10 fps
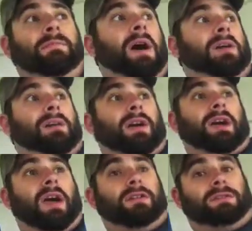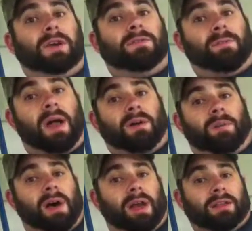But you're going to cut yourself no matter
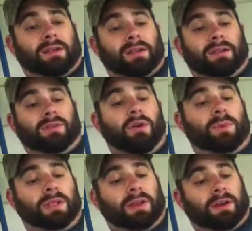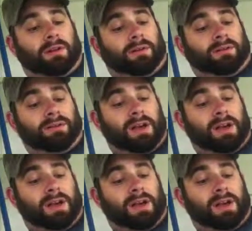what. No big deal.